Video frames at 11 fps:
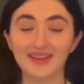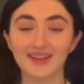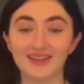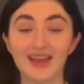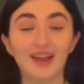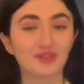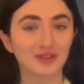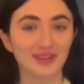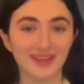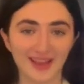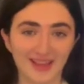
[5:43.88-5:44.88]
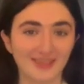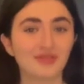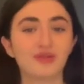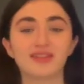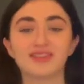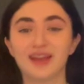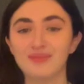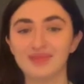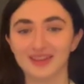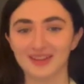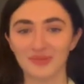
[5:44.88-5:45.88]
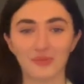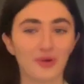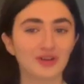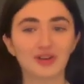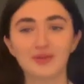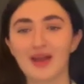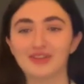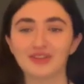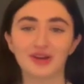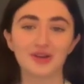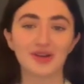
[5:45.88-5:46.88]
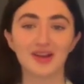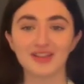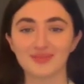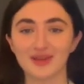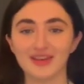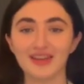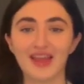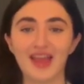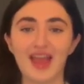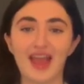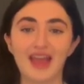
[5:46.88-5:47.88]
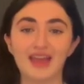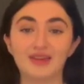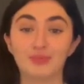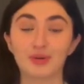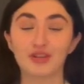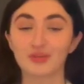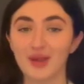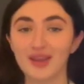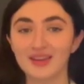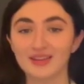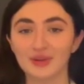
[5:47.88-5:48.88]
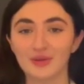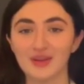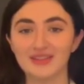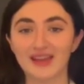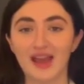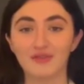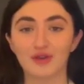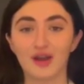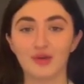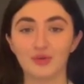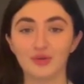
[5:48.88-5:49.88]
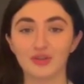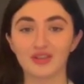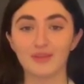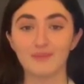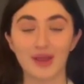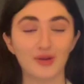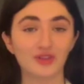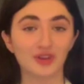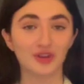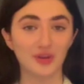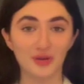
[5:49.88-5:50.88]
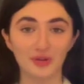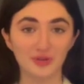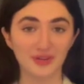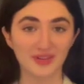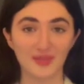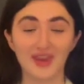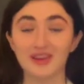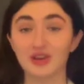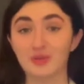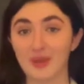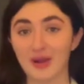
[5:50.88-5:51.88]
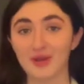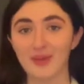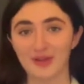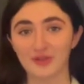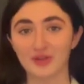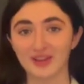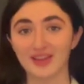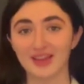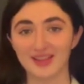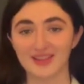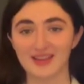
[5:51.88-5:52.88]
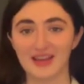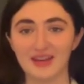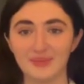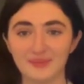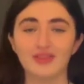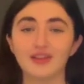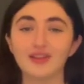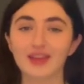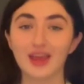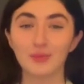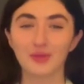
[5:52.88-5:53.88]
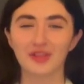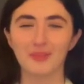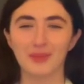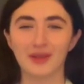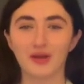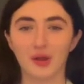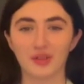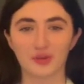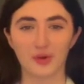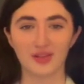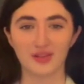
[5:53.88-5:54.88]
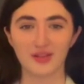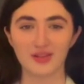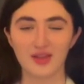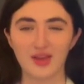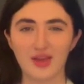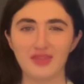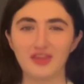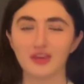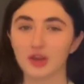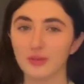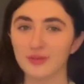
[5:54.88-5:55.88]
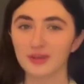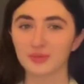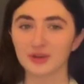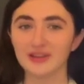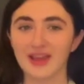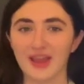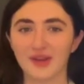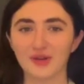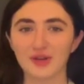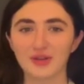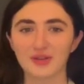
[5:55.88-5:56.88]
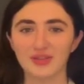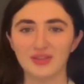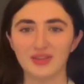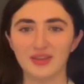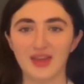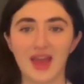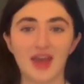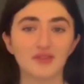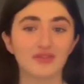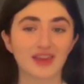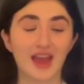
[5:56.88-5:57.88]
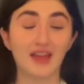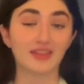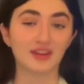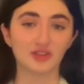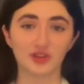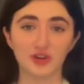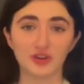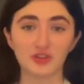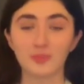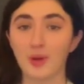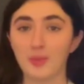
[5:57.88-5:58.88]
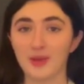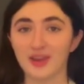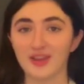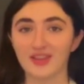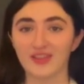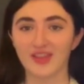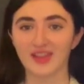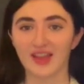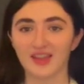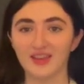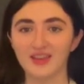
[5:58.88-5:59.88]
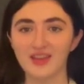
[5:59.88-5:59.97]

Naturally, Eleanor stepped in, worked her magic on her husband, and persuaded Louis to have Raoul's marriage annulled so that he could marry Petronilla instead. This came with some big consequences. The annulment really angered the head of the Catholic Church, Pope Innocent II,